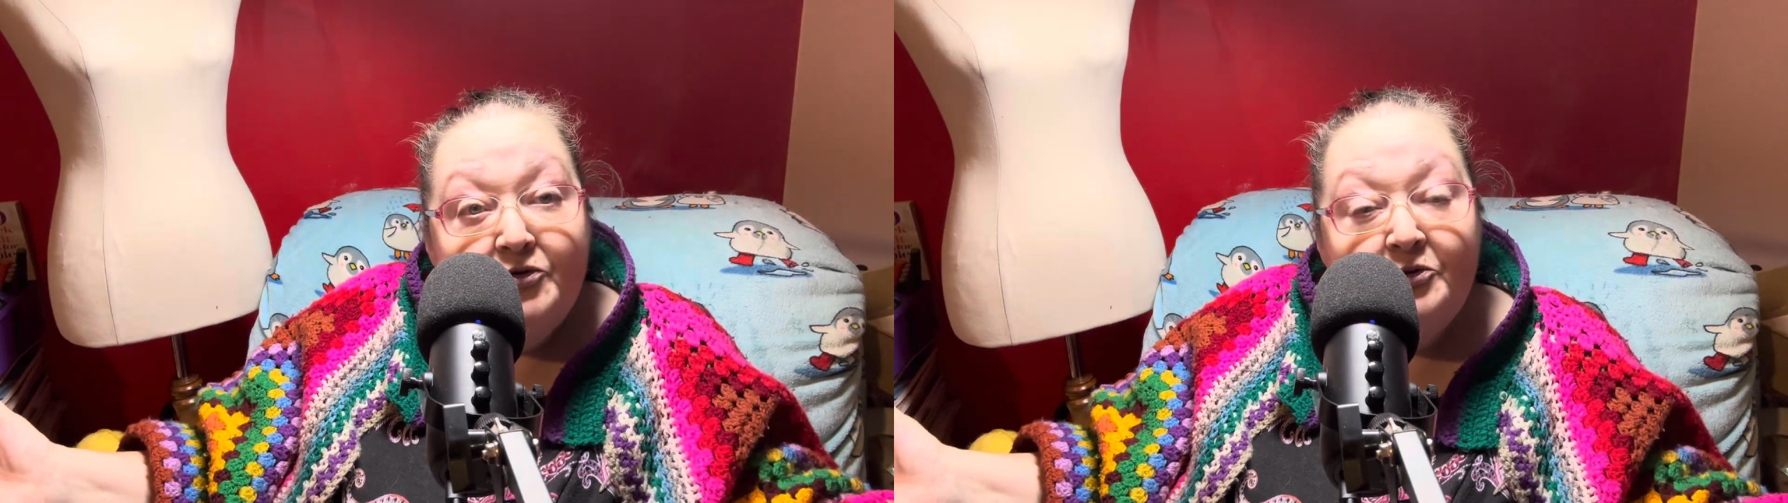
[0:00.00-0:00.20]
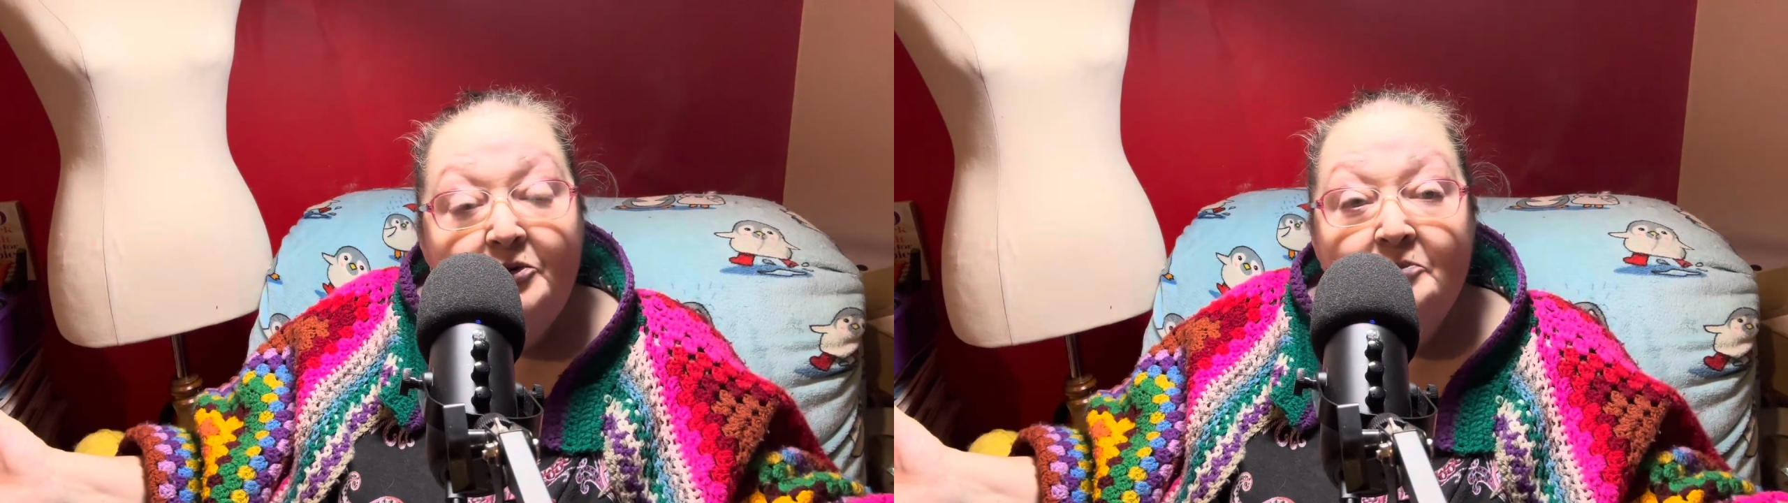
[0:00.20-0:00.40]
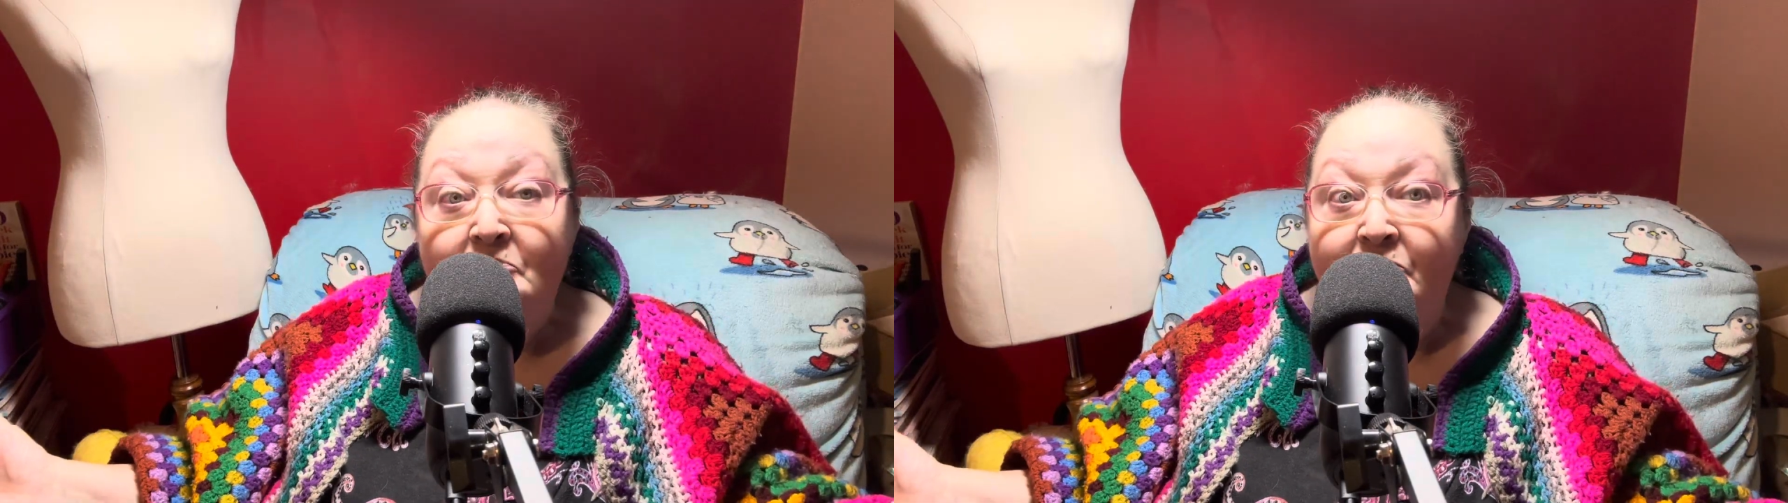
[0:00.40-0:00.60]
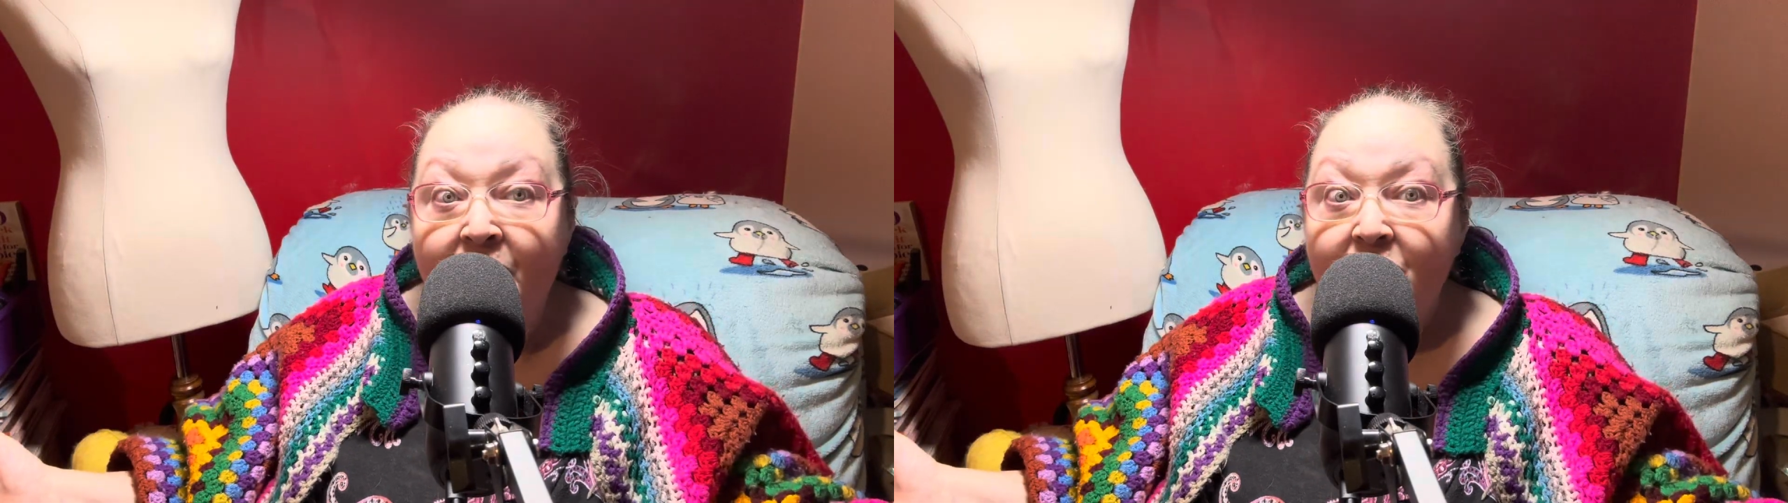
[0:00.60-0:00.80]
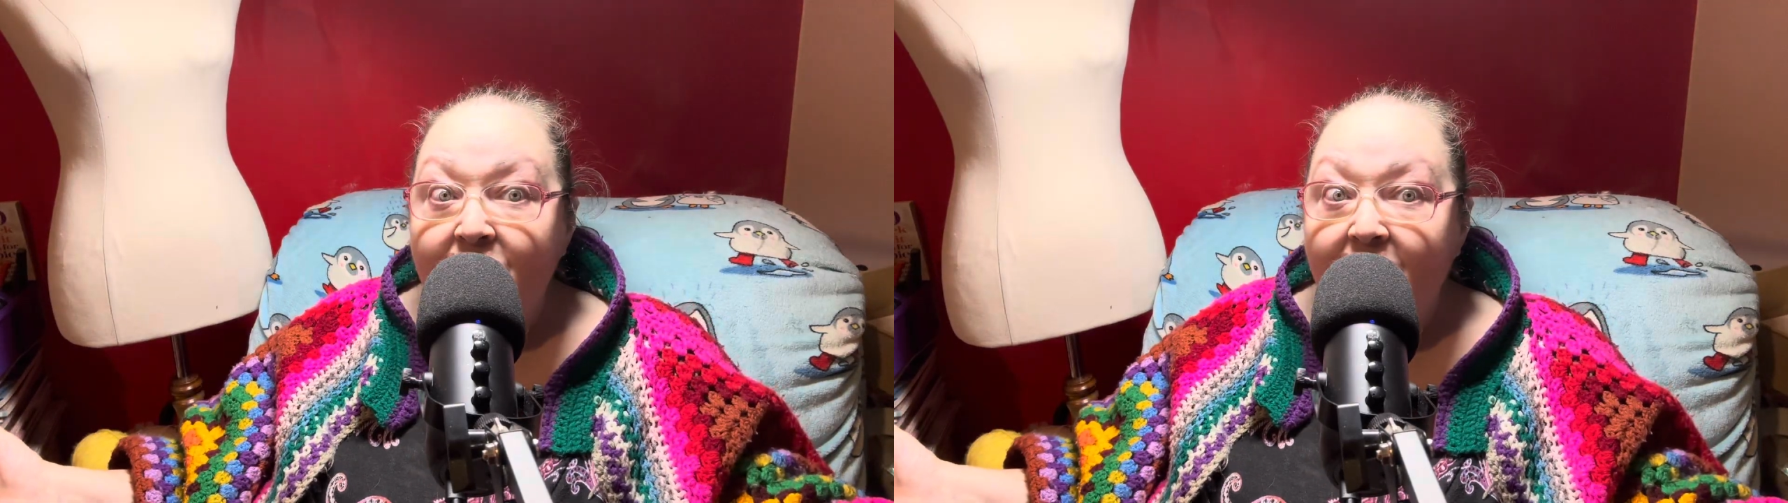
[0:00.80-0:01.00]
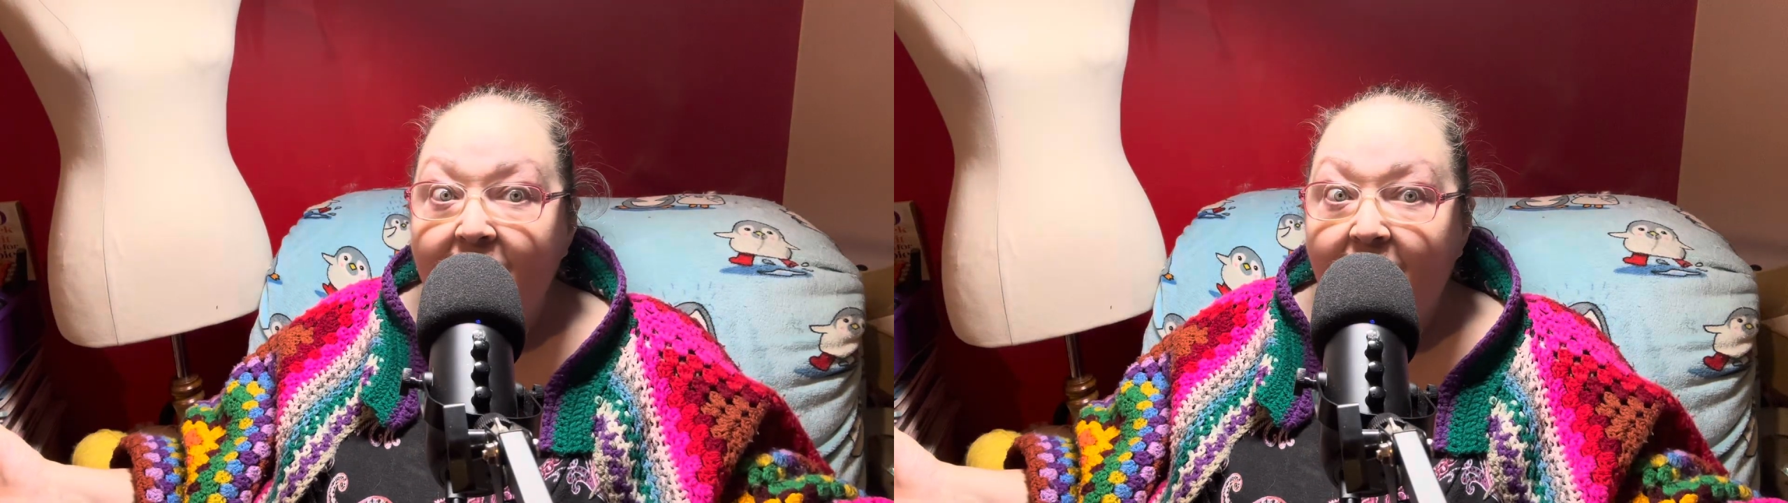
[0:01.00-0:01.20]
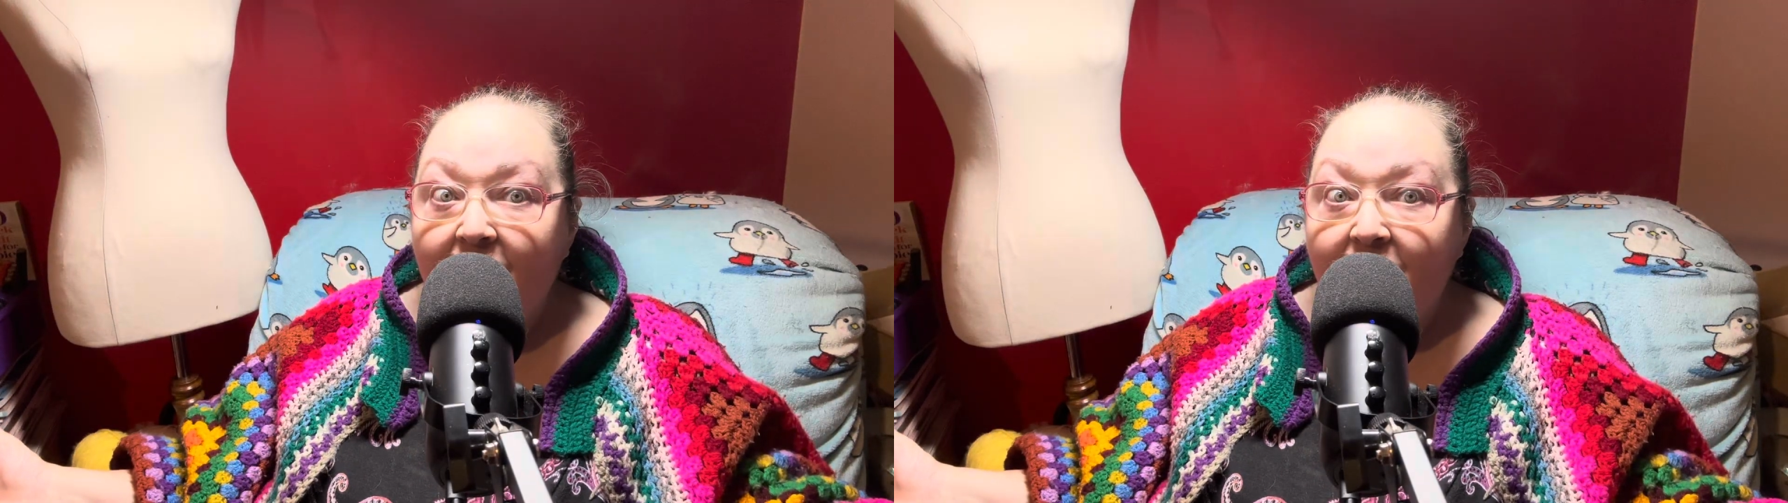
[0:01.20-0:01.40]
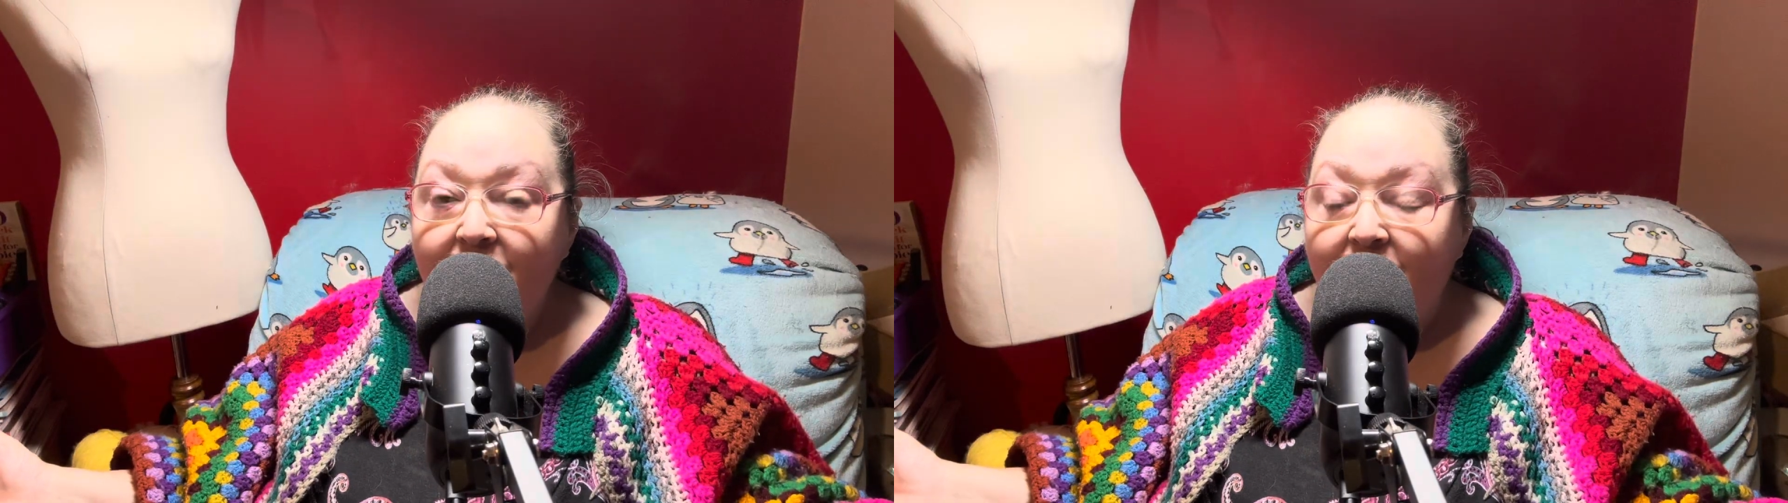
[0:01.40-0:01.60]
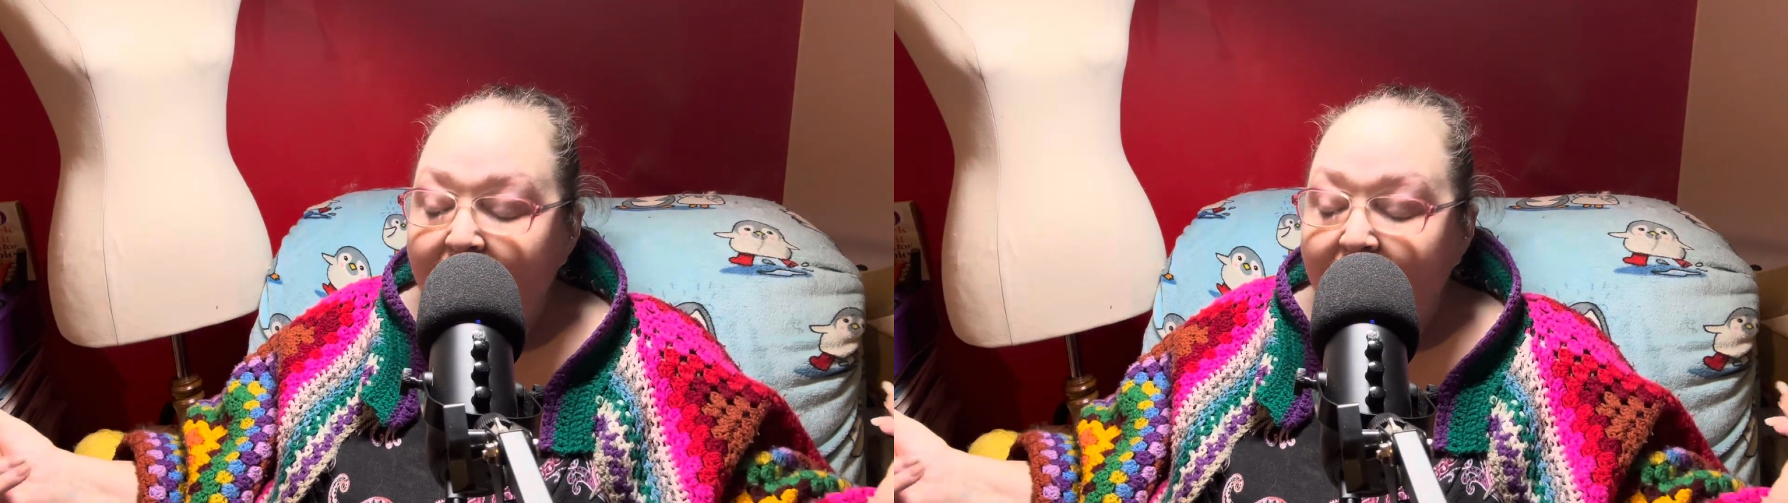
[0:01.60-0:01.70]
you're really cold,